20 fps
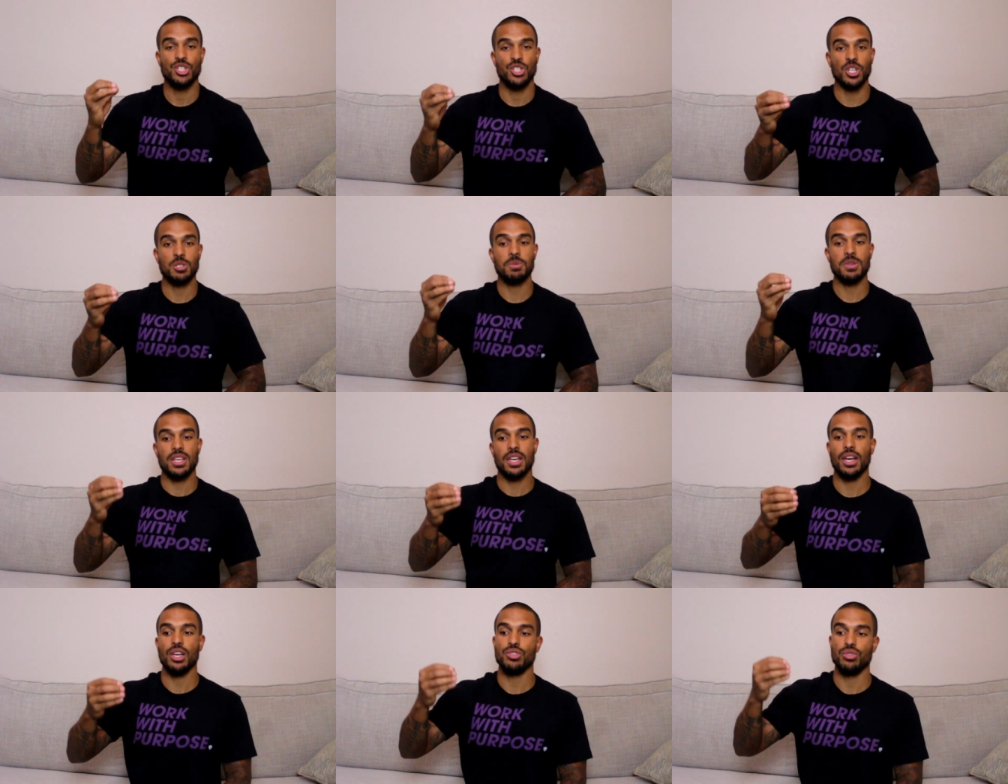just
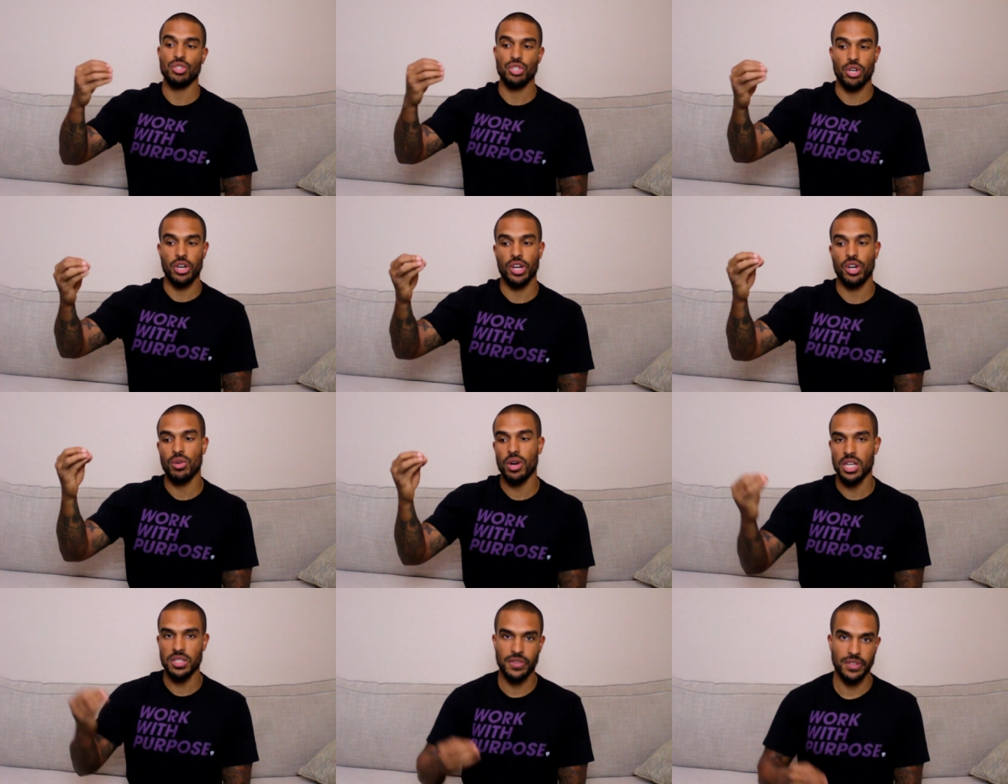because you started
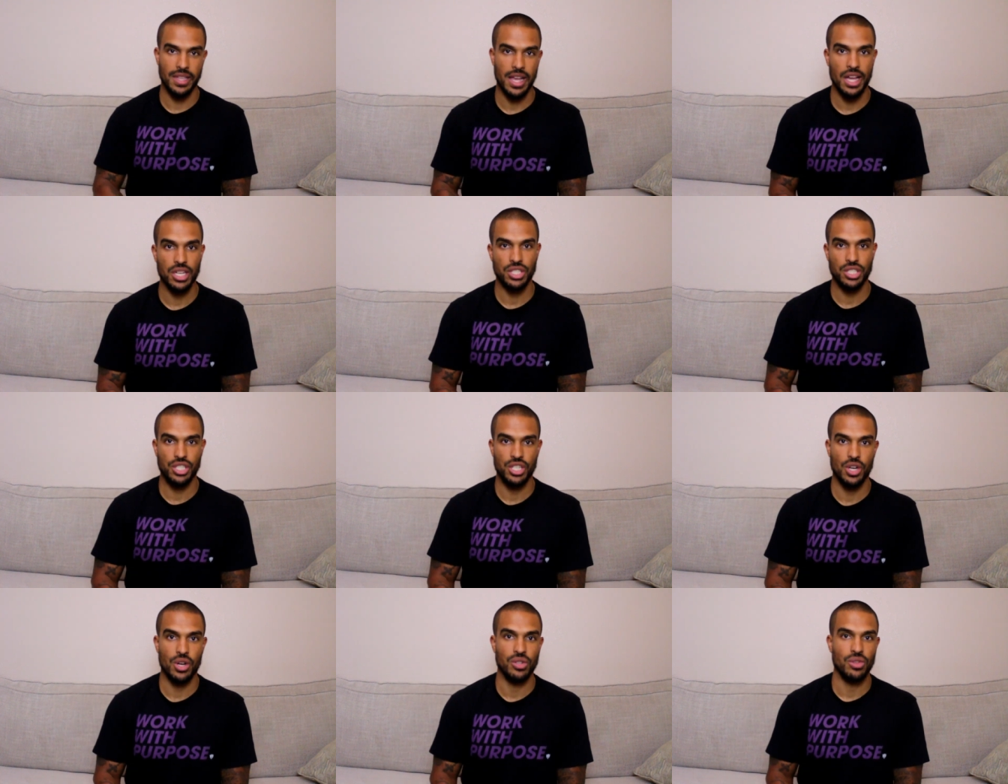CrossFit
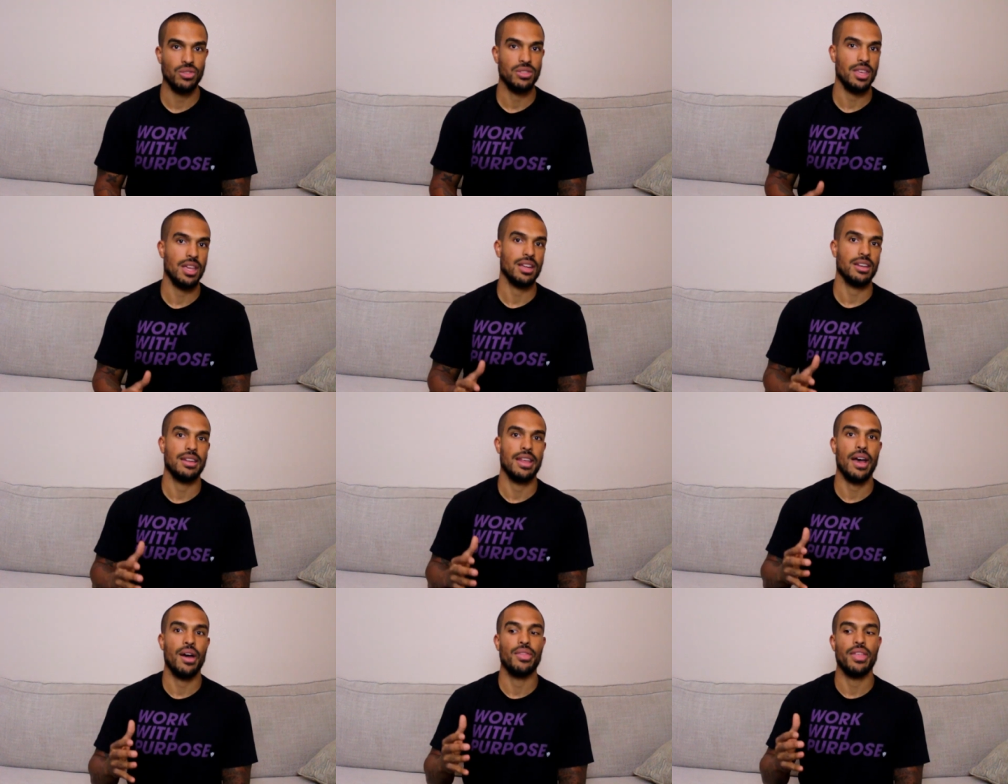last year and you
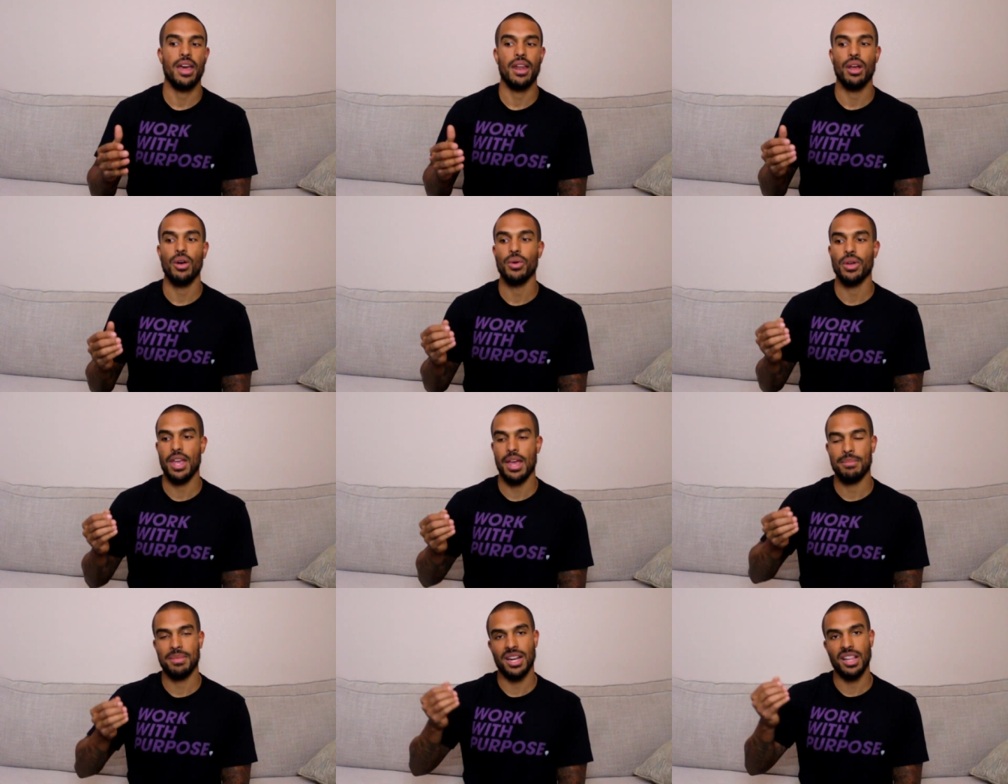think now that,
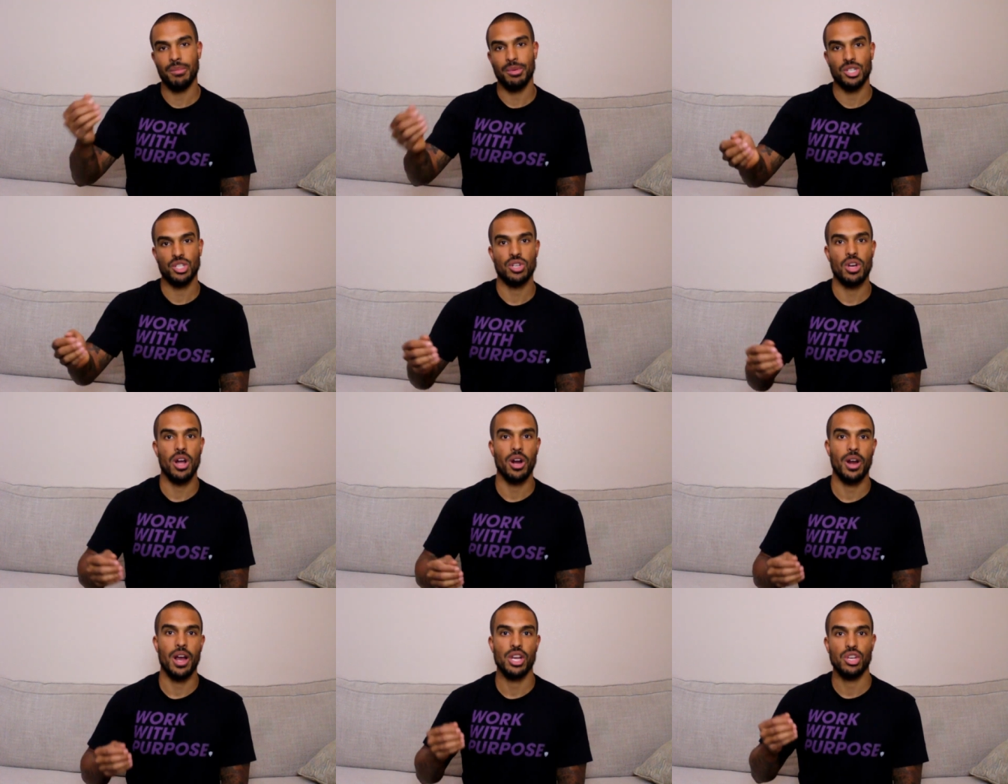okay, I'm getting a little bit
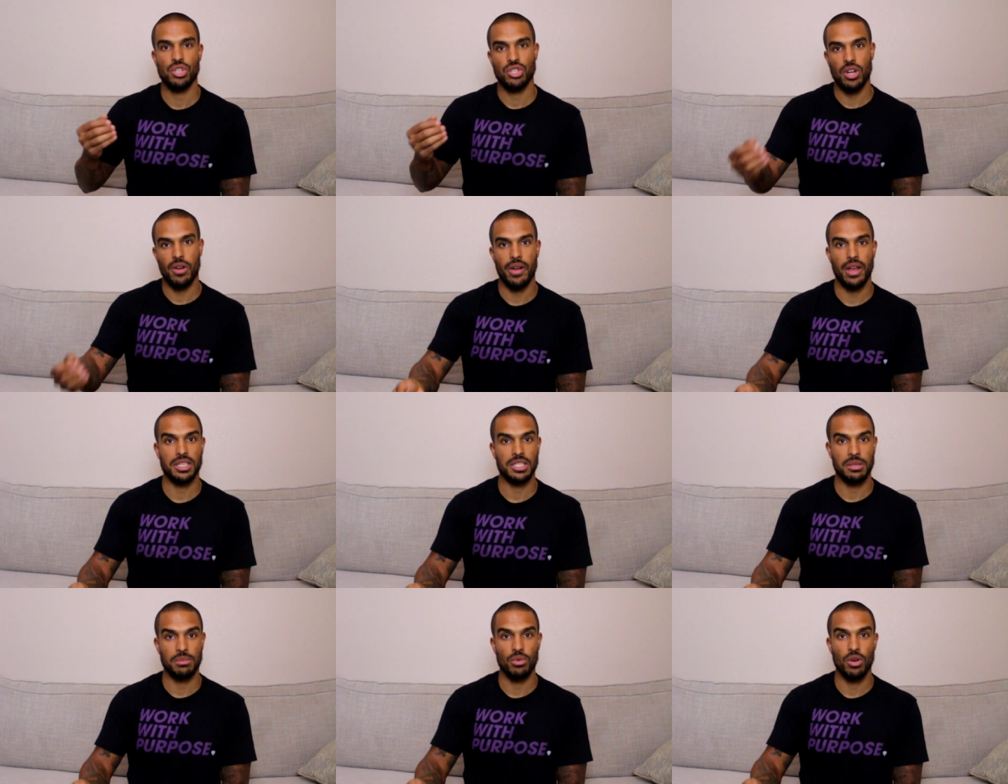stronger, I should start
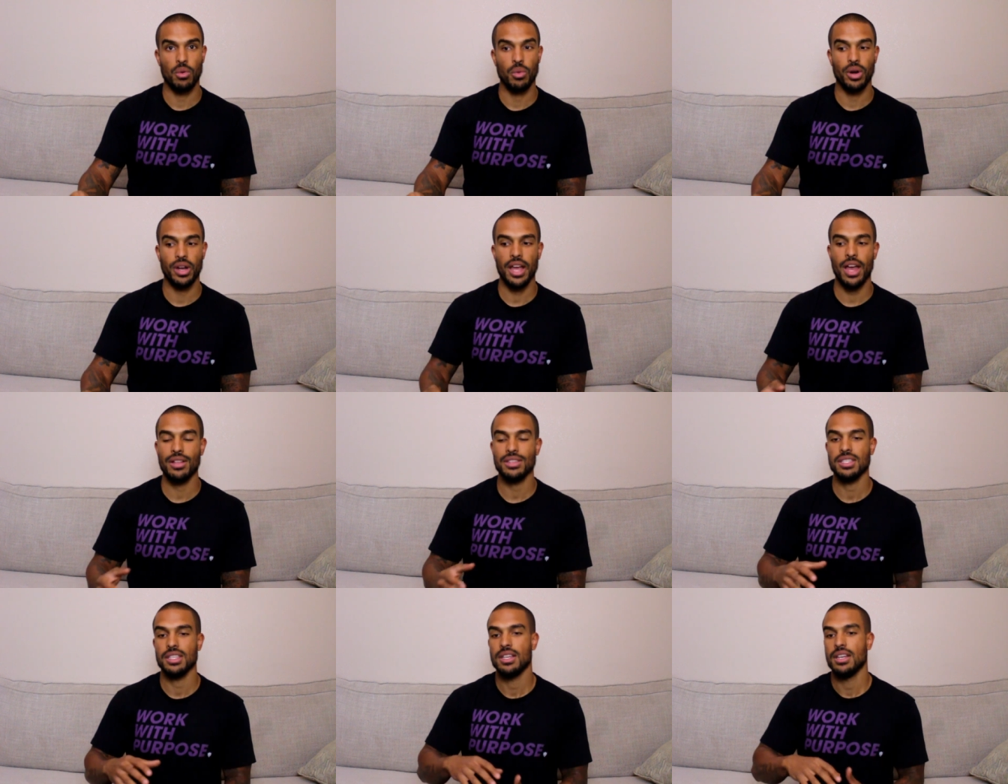RXing more
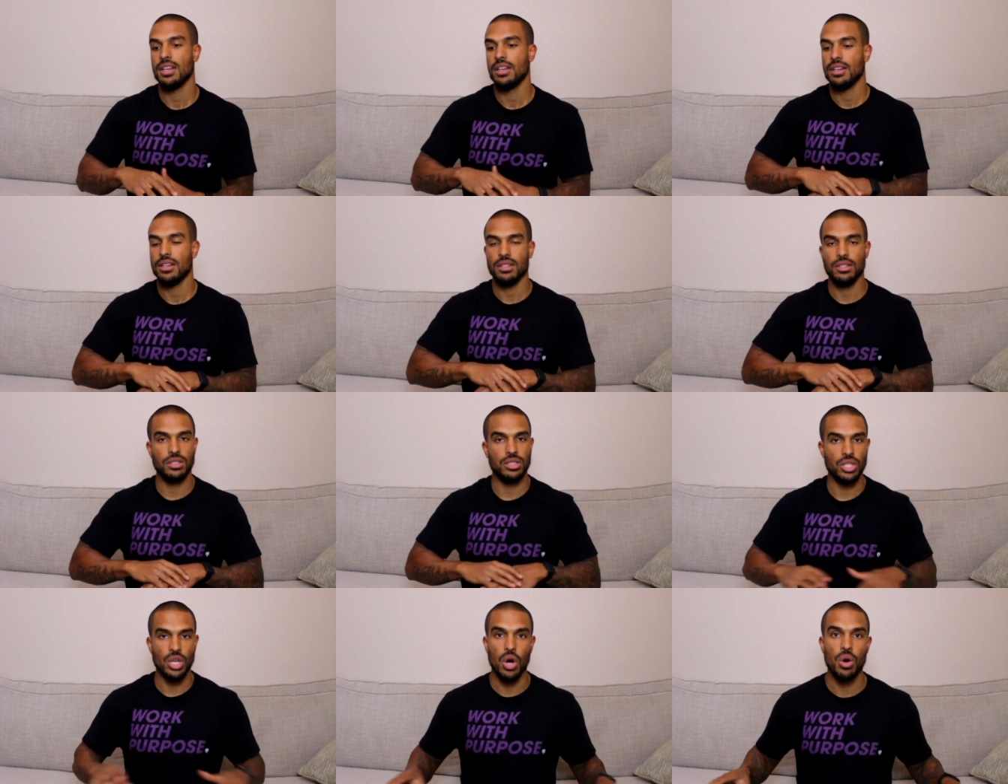workouts,
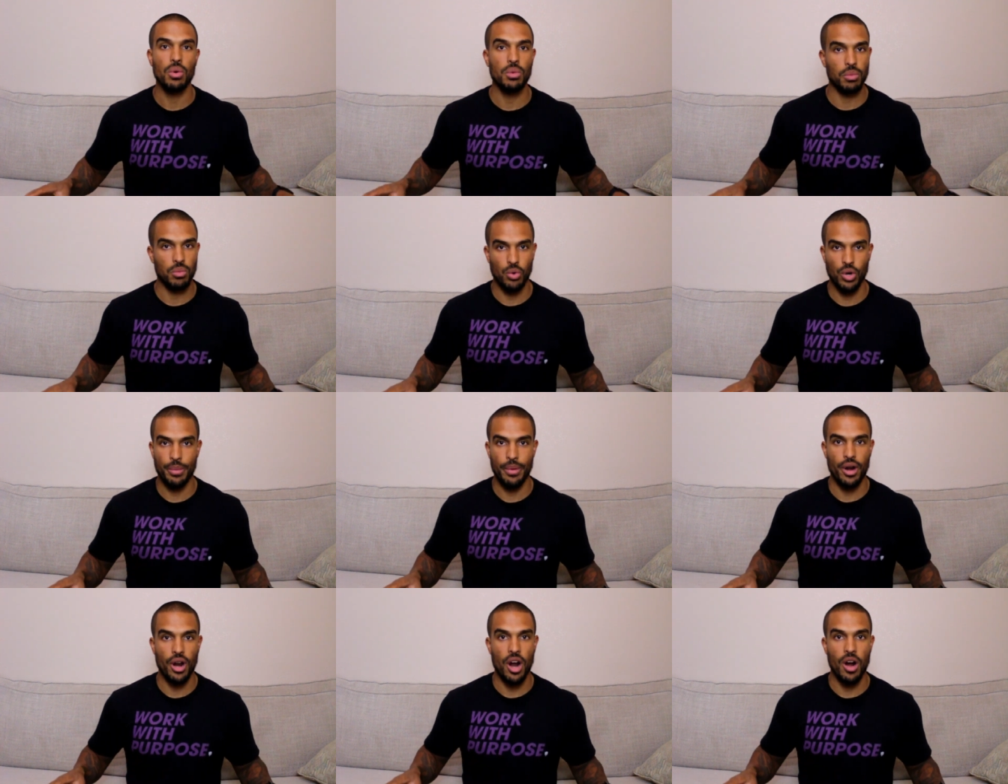don't
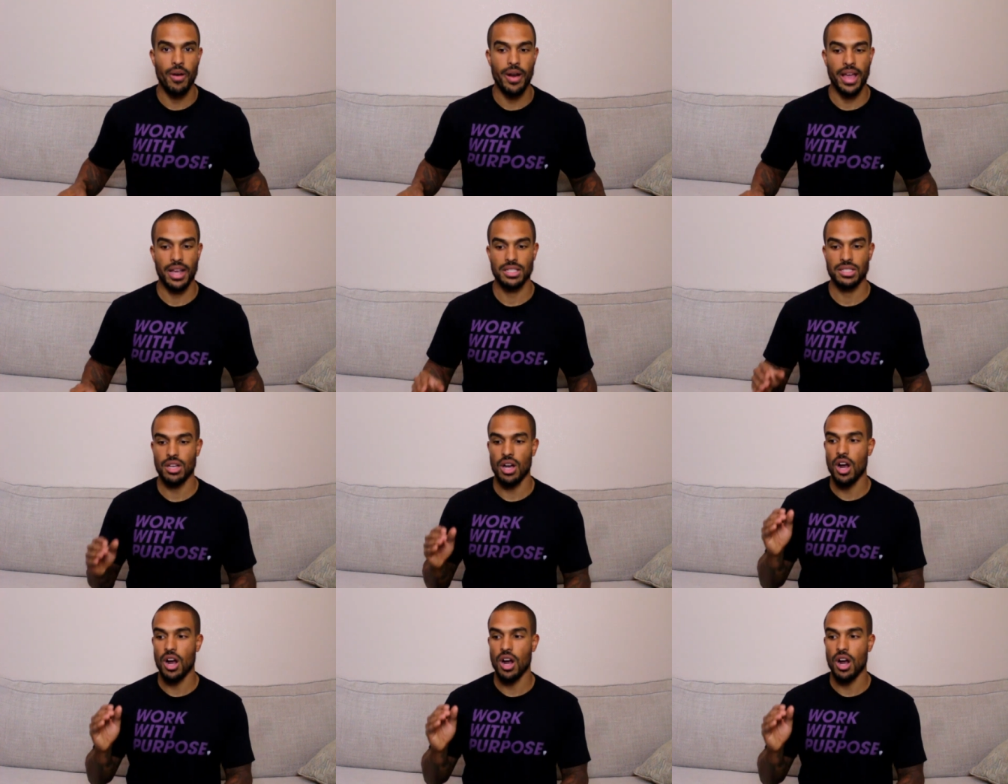worry about RX.